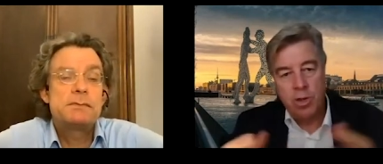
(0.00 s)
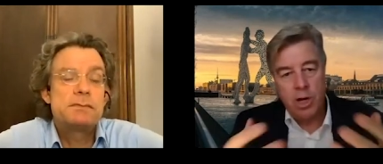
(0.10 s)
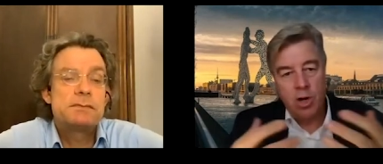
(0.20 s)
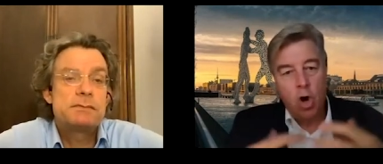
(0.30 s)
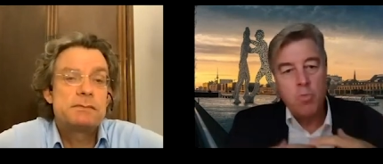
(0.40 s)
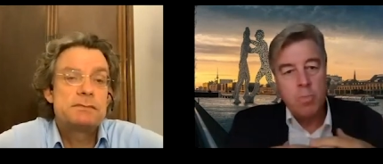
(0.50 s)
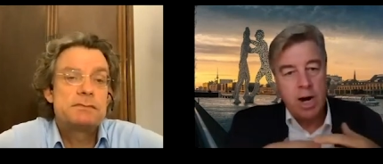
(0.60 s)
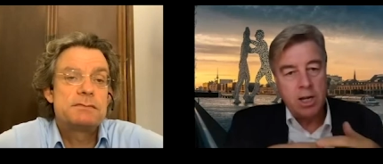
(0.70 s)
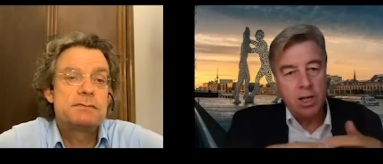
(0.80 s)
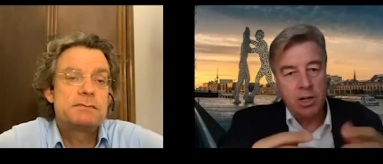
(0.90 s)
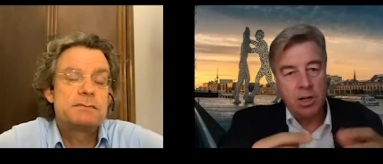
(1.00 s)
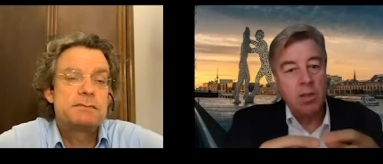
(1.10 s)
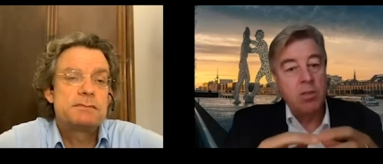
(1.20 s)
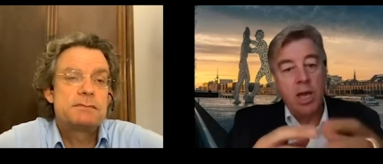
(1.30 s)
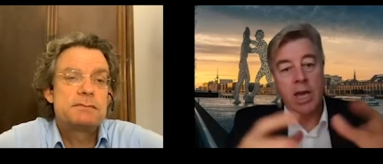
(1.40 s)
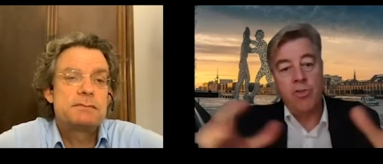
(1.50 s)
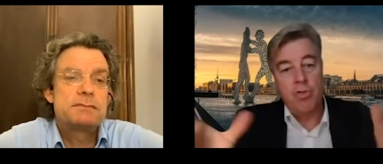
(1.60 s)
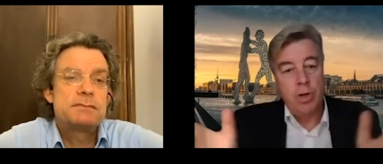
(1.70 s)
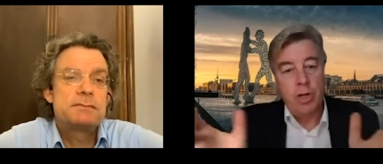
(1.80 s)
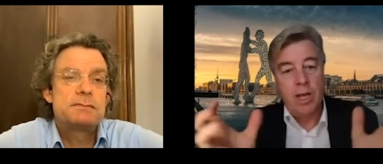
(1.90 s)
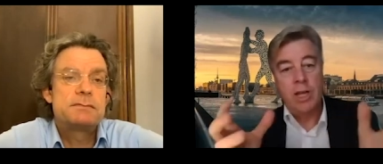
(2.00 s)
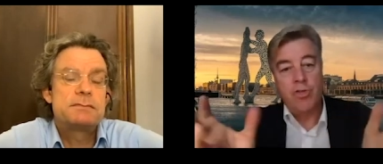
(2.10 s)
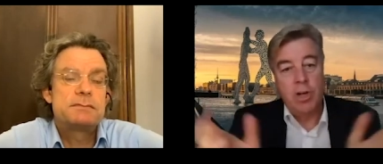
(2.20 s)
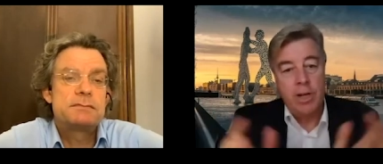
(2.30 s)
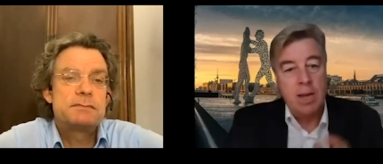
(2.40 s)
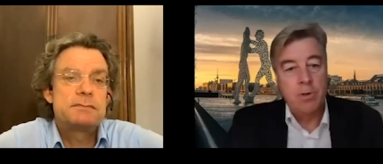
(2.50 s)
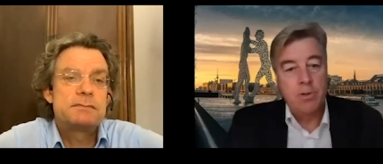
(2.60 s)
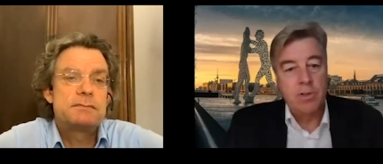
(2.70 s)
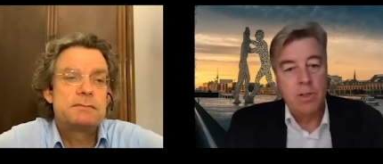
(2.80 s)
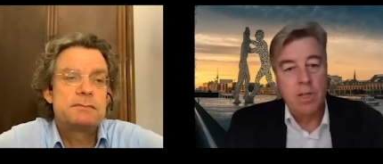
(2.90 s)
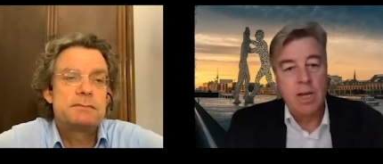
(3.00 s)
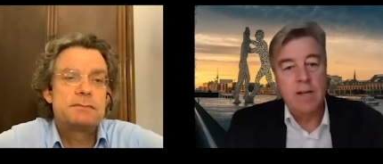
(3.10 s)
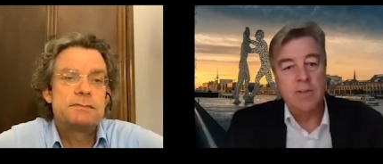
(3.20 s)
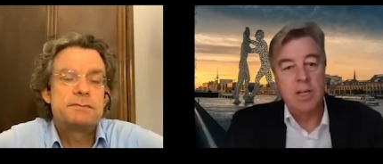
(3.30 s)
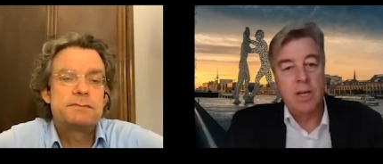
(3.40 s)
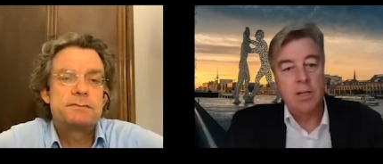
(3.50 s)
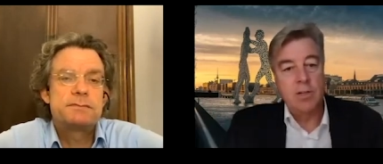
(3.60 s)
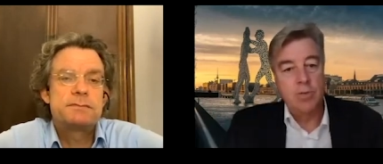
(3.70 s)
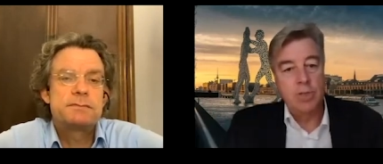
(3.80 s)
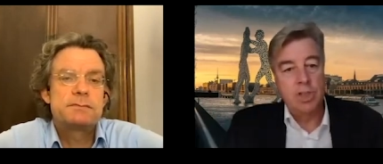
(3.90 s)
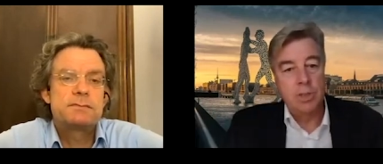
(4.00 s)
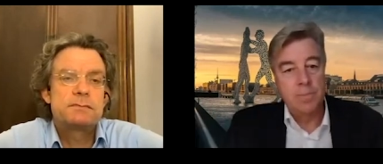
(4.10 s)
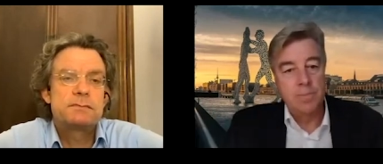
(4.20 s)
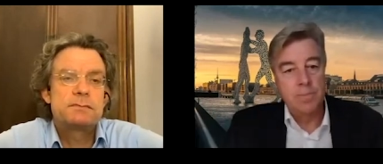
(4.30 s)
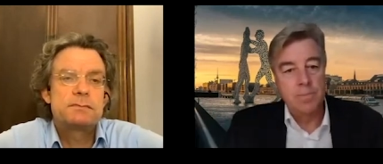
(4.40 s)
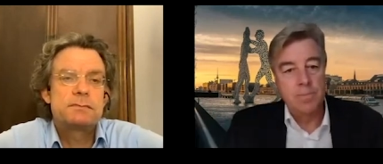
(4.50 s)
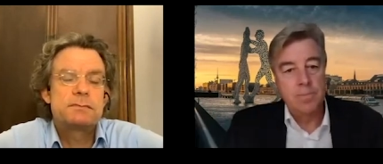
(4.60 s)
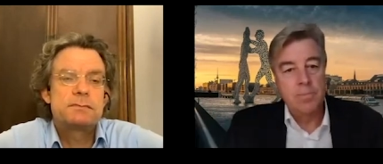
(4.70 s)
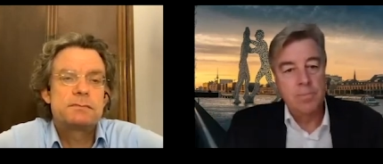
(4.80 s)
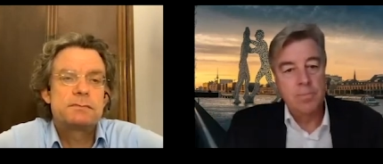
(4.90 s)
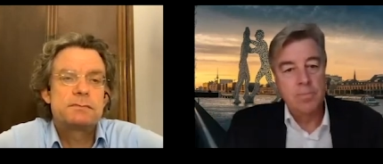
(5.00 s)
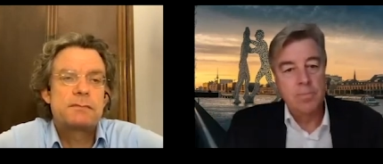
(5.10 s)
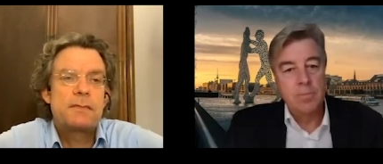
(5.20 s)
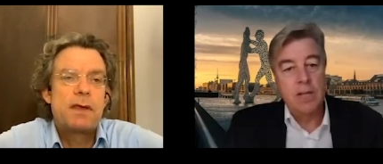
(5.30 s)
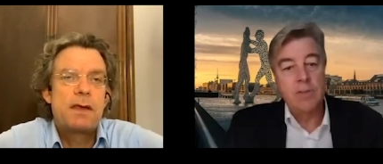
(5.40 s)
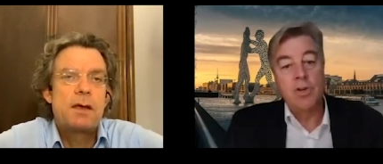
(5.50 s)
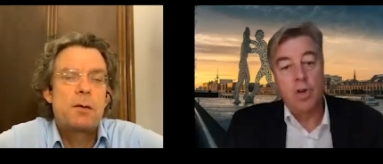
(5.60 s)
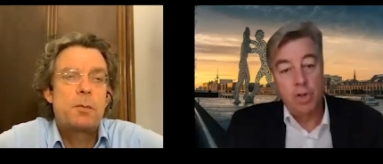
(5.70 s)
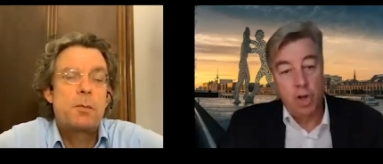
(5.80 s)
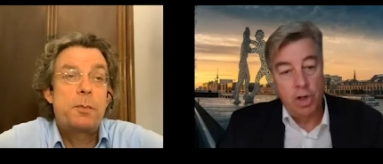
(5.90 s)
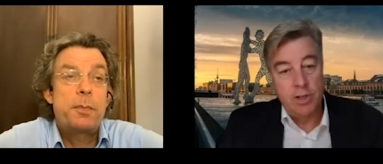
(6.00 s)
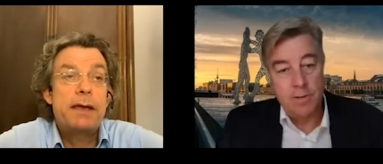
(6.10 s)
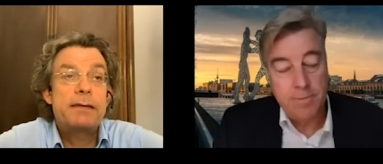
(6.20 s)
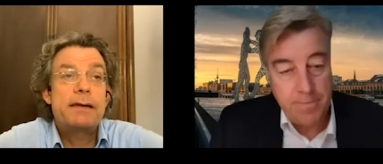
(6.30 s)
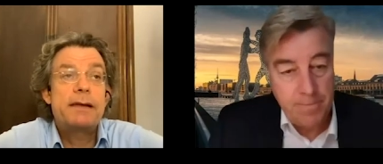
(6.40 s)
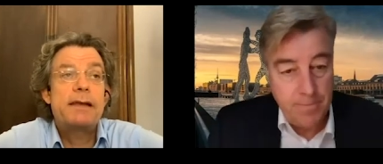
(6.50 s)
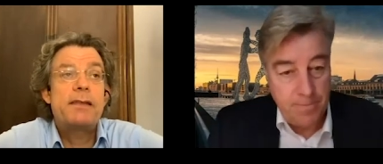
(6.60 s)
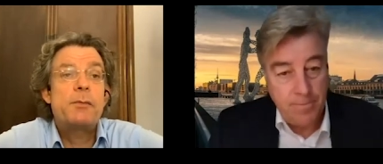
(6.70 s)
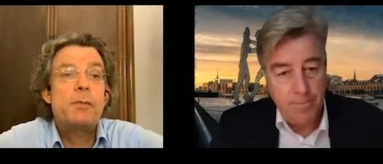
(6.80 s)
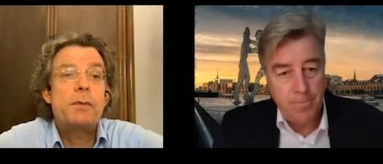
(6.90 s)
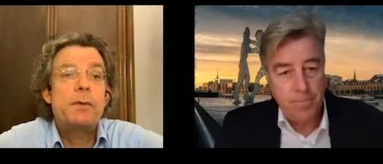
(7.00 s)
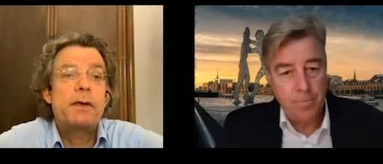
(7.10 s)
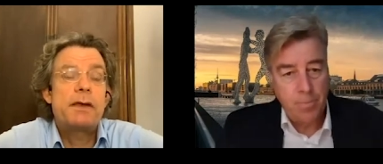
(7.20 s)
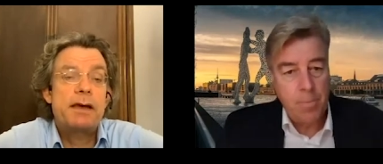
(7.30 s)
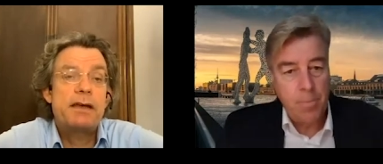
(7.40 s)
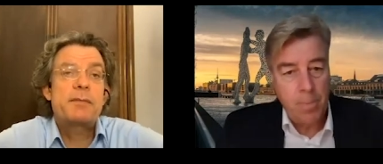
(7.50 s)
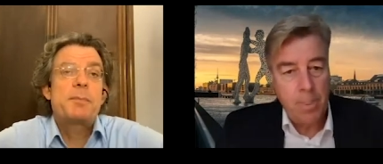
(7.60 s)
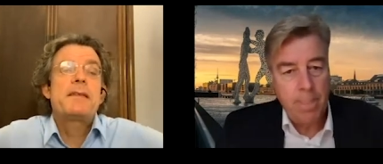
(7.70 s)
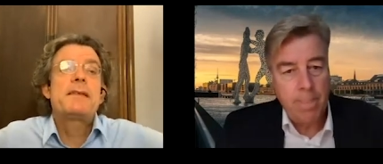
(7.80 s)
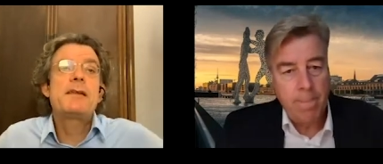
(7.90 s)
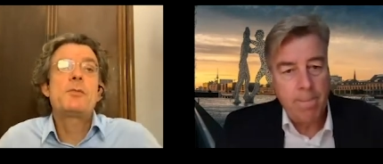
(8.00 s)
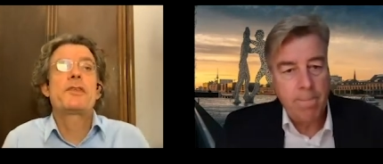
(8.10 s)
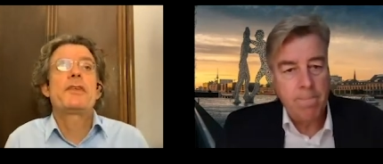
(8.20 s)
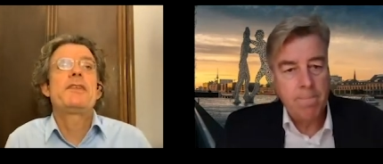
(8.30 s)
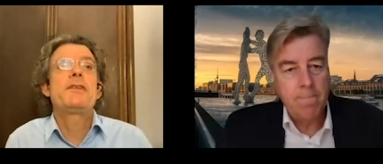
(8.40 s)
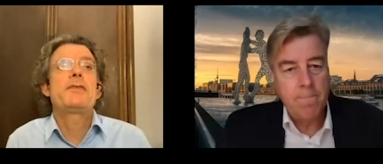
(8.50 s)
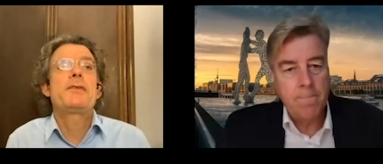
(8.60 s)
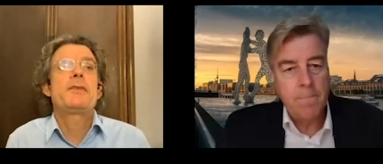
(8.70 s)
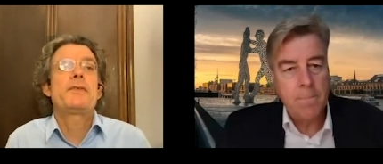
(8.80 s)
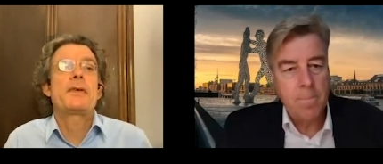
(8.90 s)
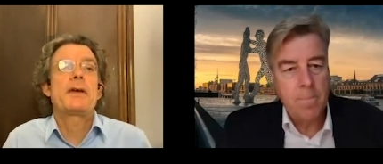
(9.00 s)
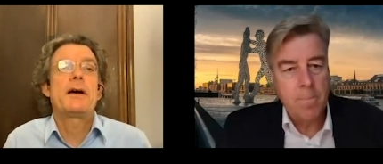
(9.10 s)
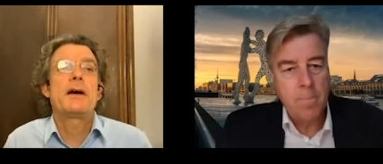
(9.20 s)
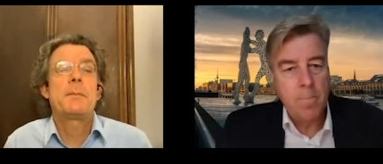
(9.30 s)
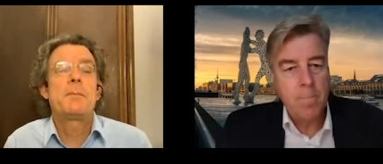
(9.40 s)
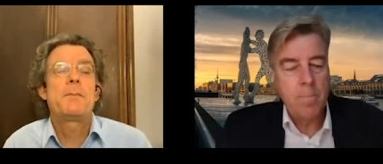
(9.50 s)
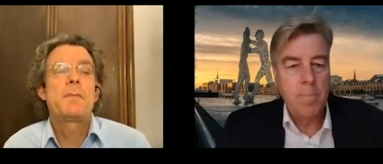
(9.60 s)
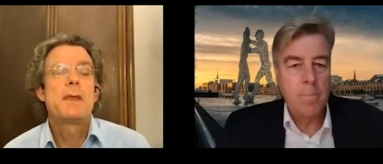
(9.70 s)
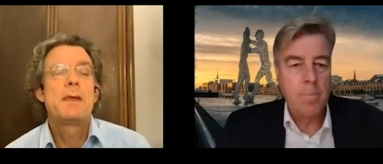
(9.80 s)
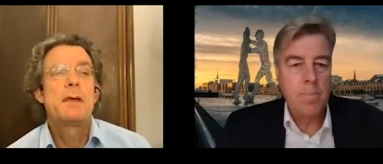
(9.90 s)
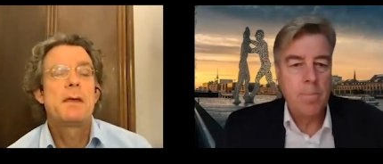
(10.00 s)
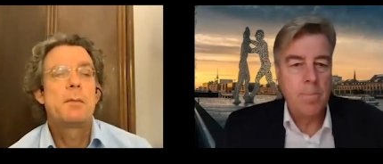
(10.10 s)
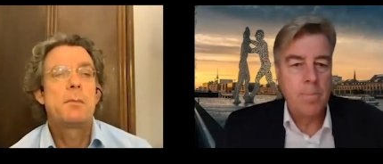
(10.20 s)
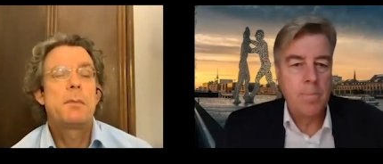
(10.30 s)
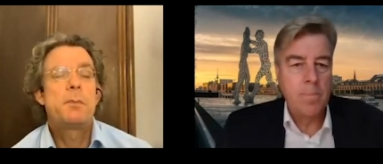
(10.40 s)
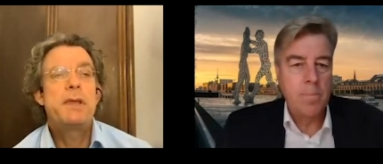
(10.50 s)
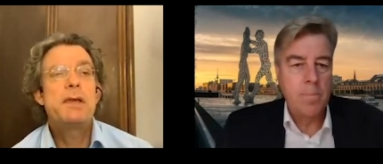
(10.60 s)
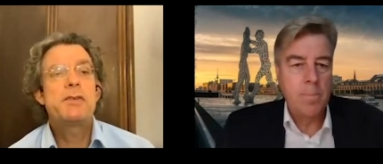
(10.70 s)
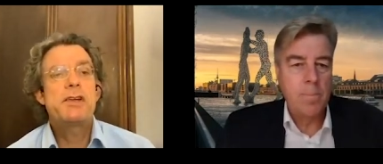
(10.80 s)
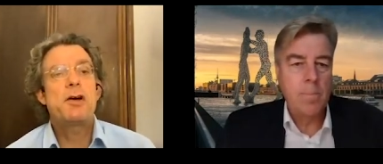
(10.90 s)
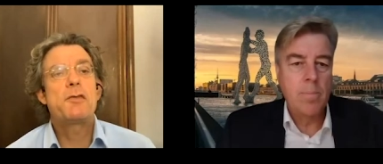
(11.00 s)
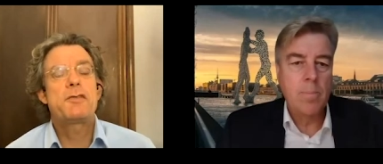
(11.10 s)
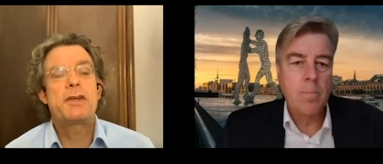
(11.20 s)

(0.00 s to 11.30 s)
Speaker 1: on their home market and the Asian, Asian neighbors in the ASEAN region? as
Speaker 2: an alternative. Basically, the yes, basically it was a different um, period of